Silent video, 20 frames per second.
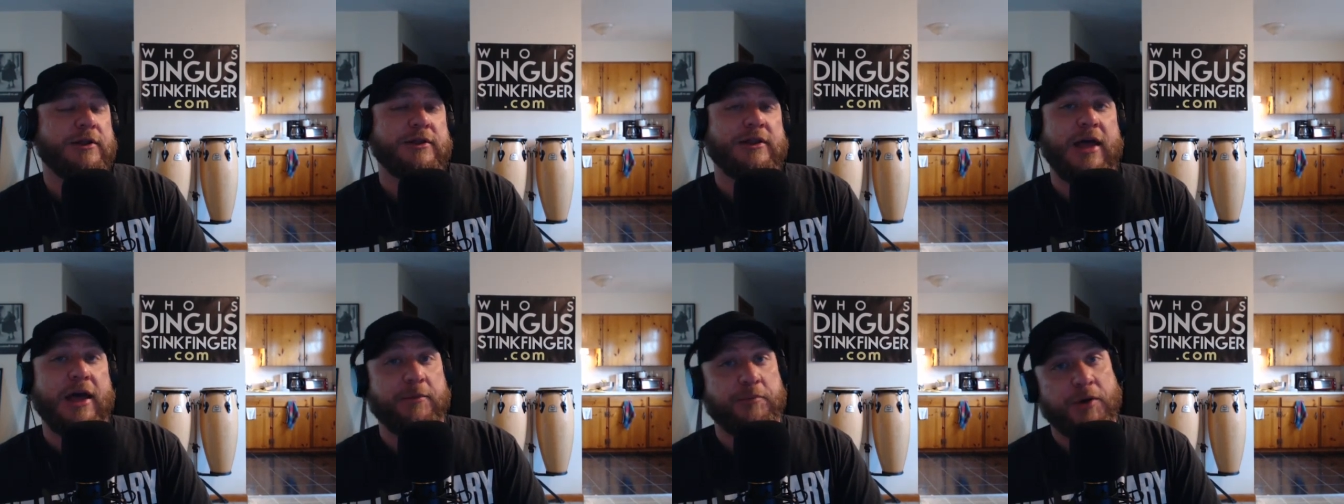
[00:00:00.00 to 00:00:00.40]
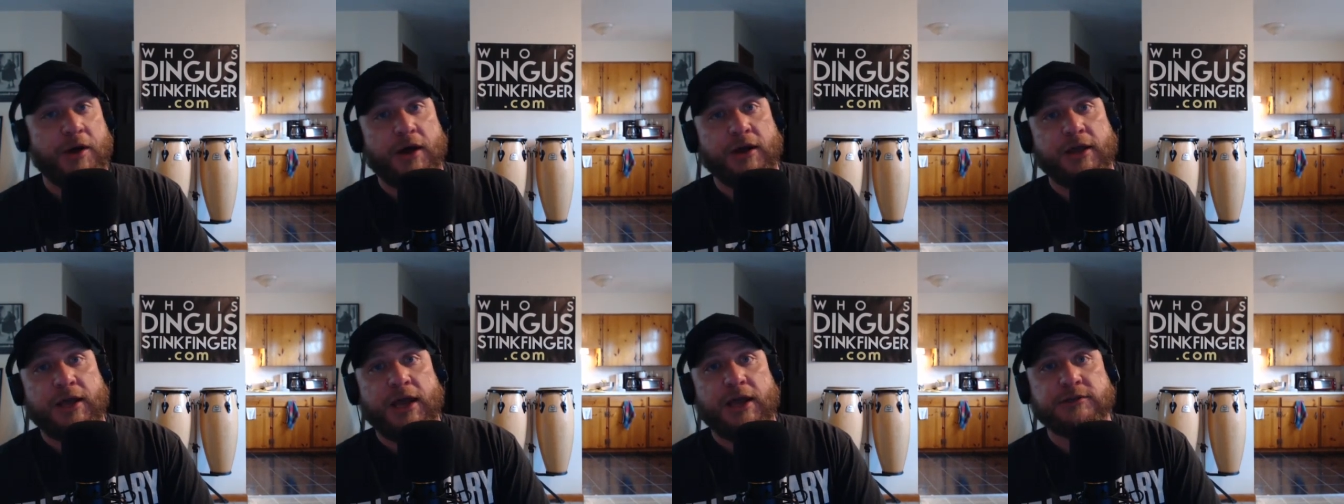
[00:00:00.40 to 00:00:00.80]
that
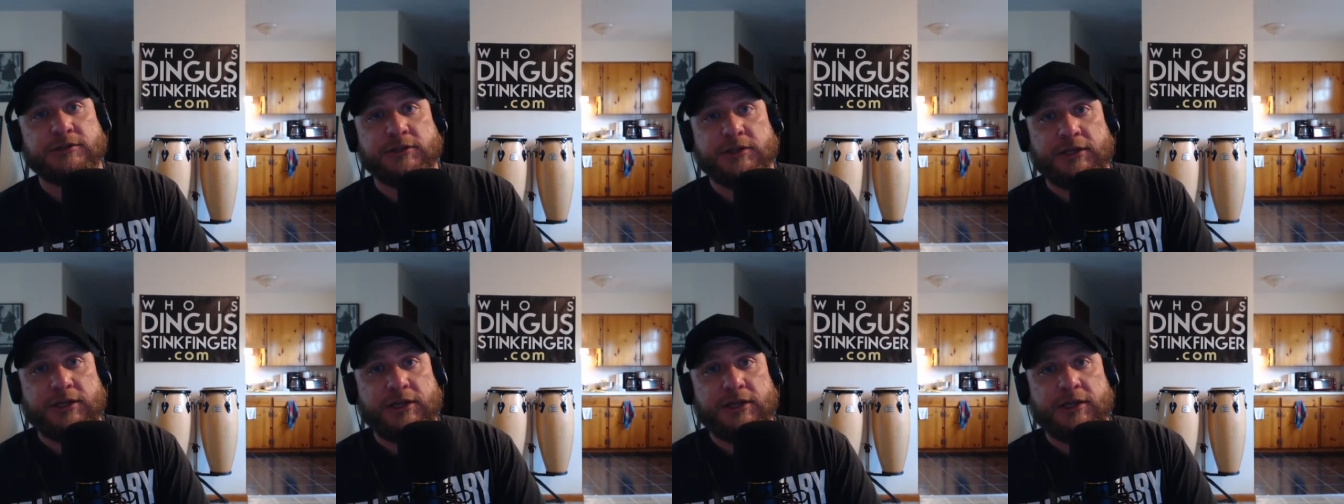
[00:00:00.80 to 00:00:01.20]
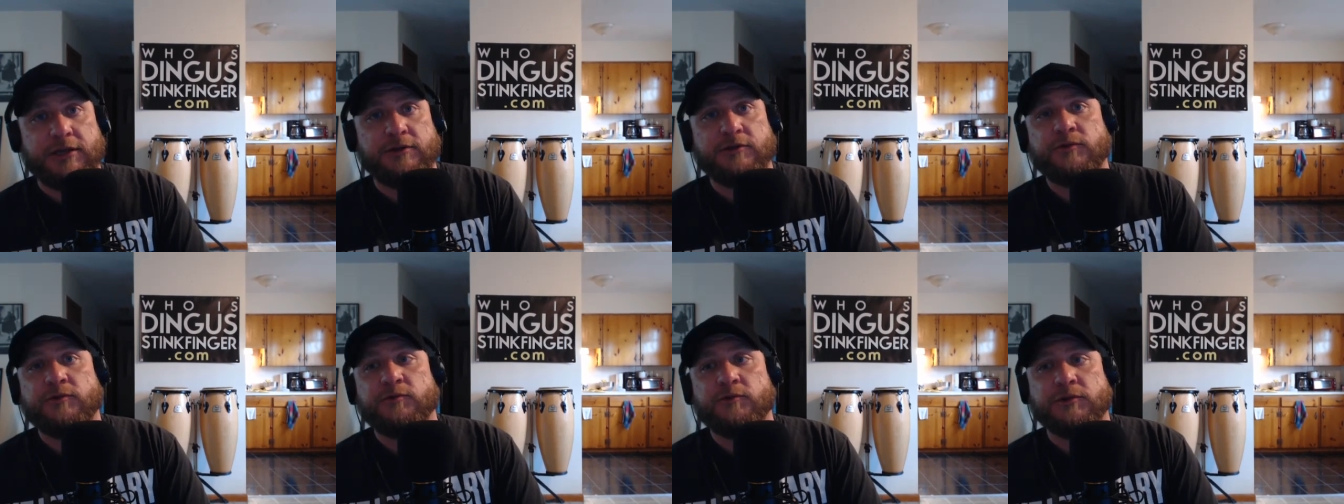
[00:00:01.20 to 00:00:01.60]
podcast
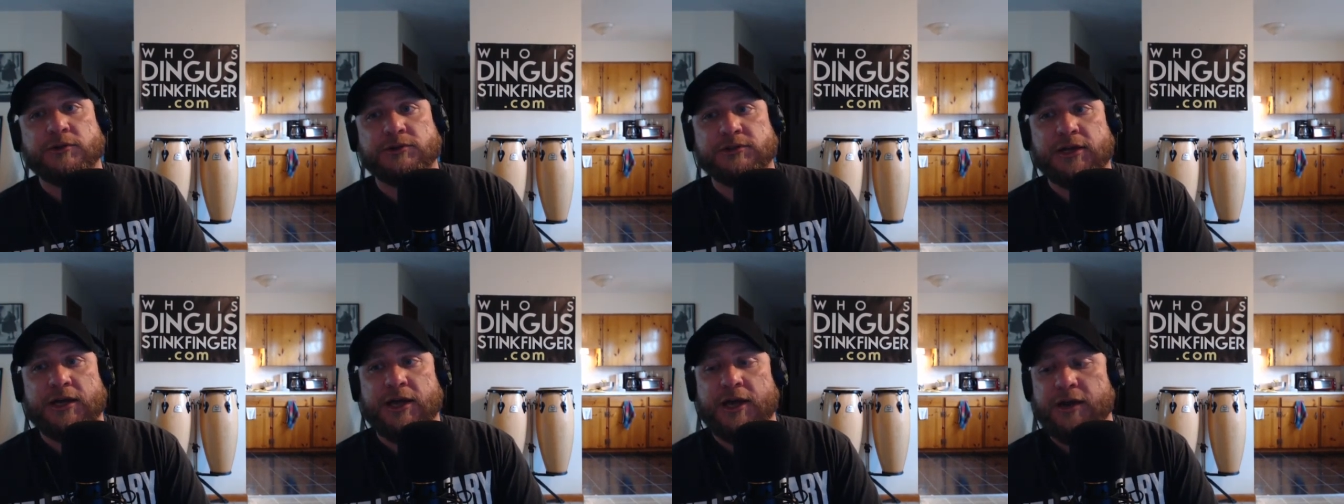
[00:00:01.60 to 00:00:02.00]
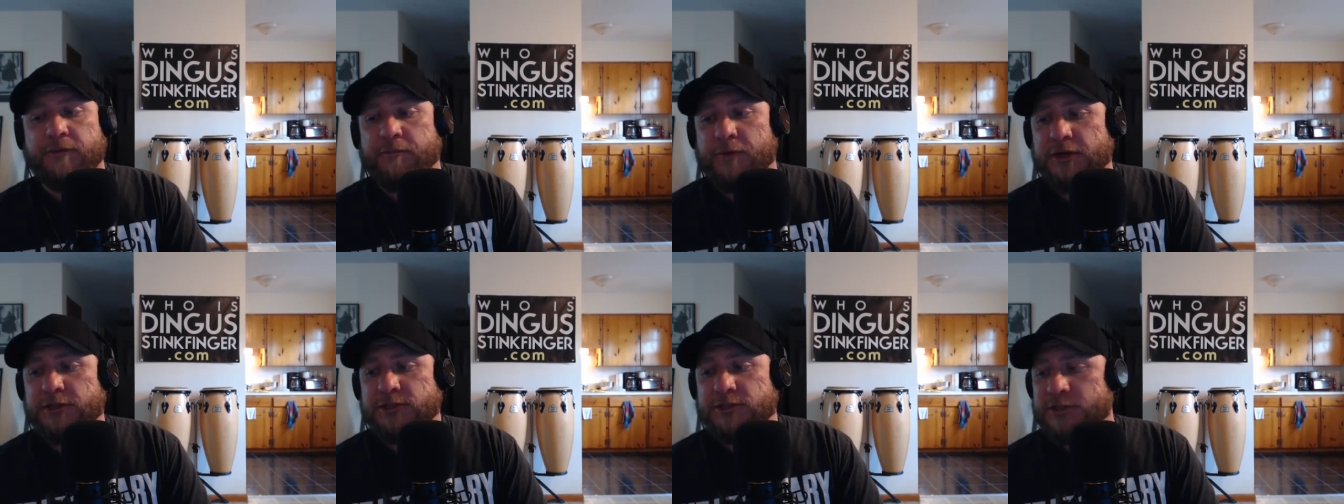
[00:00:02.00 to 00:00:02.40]
again once I have
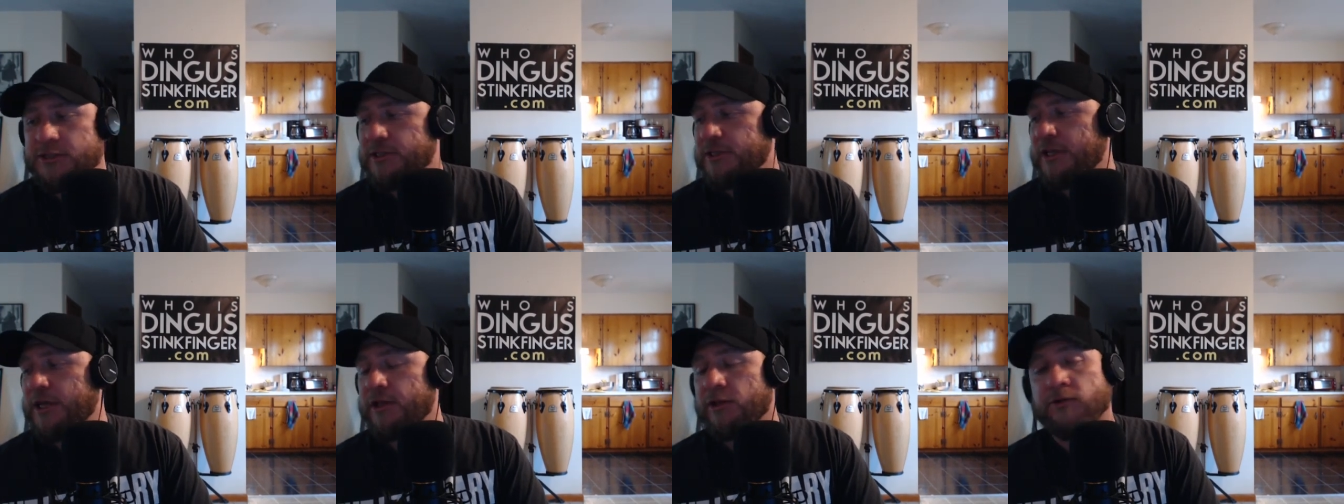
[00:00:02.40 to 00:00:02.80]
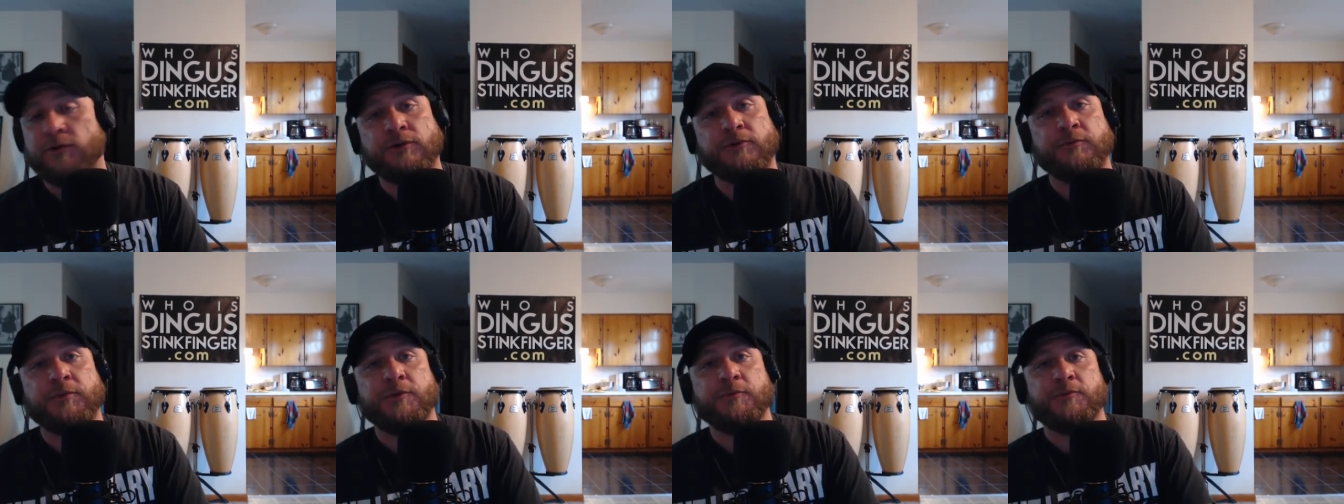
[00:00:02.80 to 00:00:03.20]
my shit together a
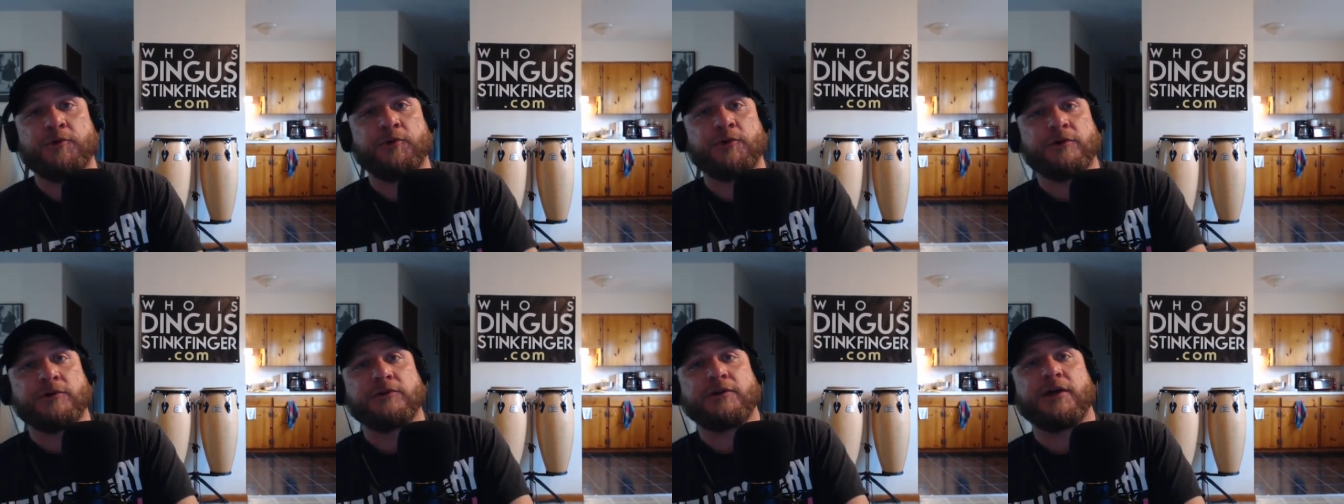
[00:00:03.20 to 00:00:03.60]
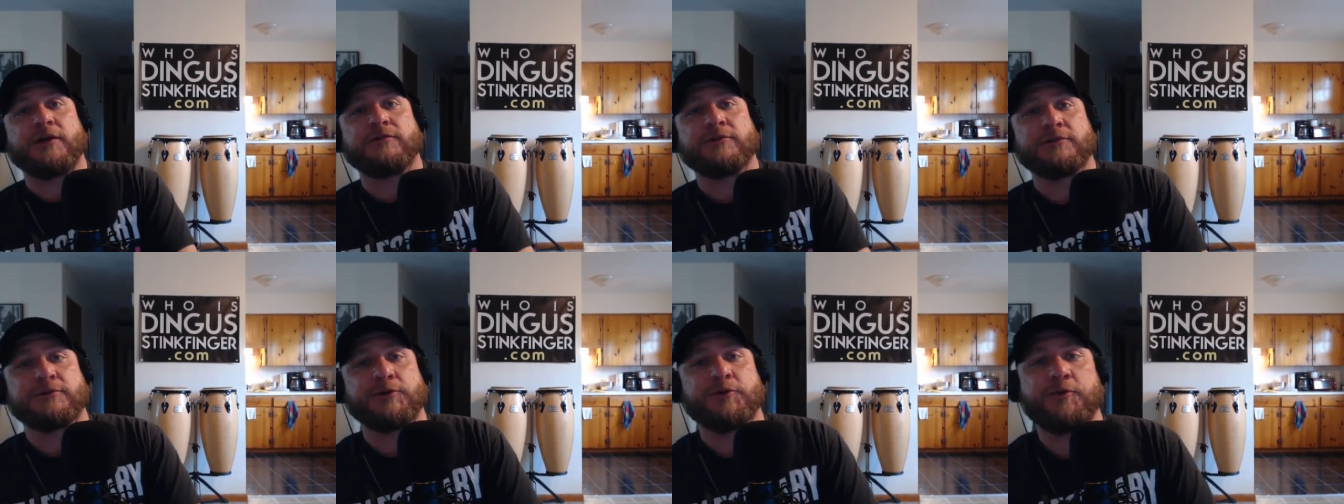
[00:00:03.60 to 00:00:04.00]
little bit more and
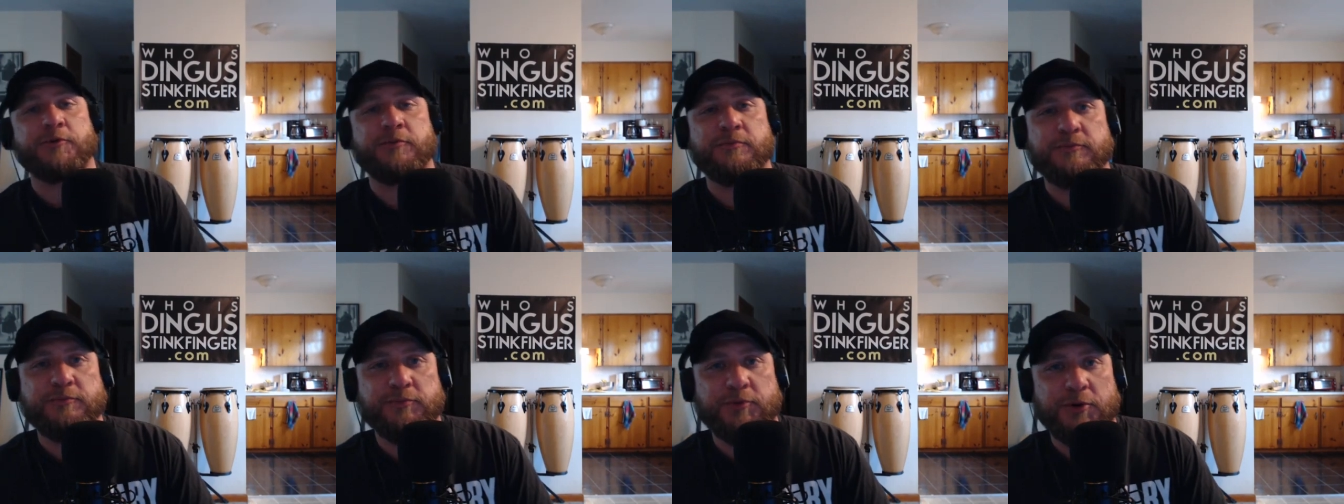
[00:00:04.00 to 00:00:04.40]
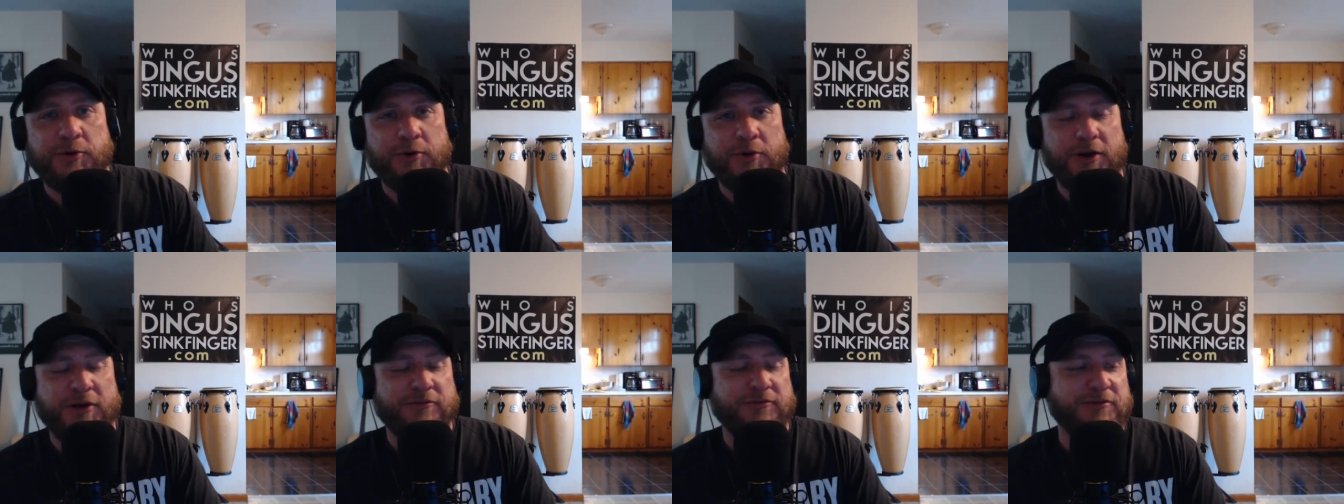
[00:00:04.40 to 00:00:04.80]
have this whole
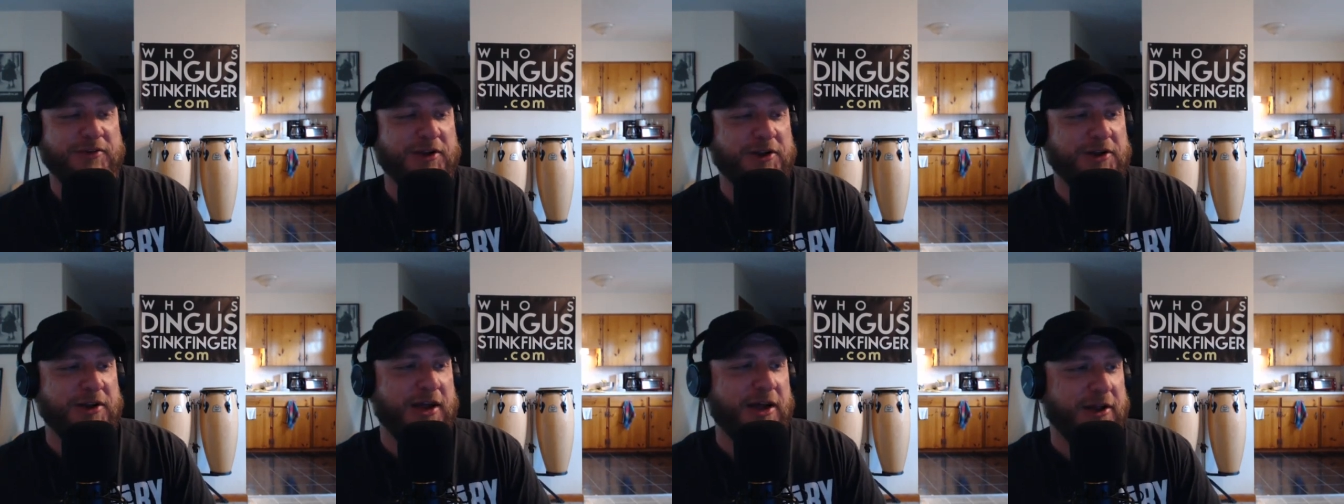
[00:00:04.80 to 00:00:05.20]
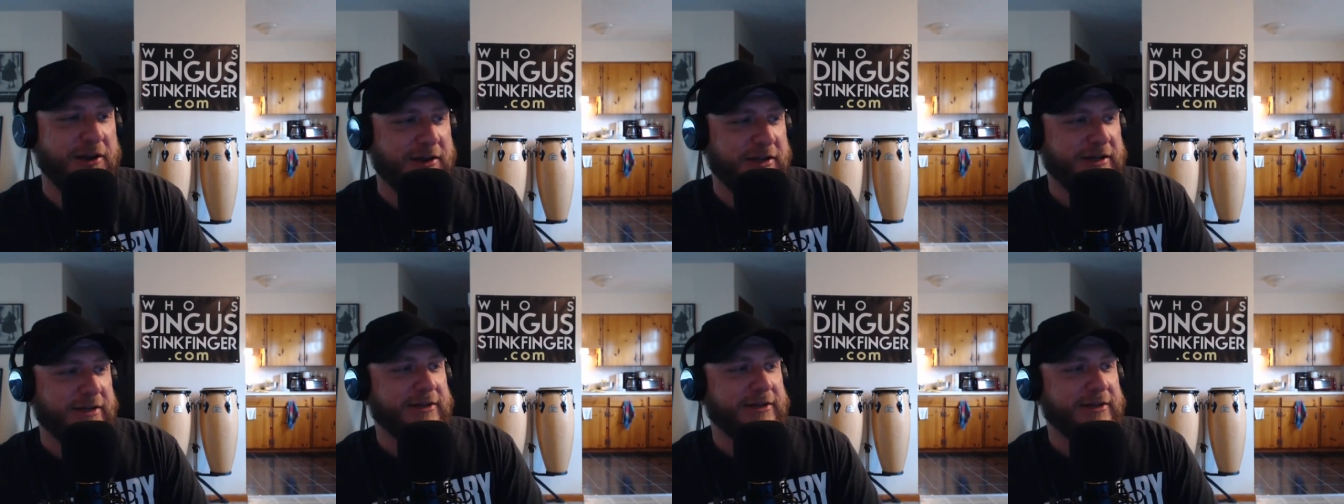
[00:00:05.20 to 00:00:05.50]
program figured out.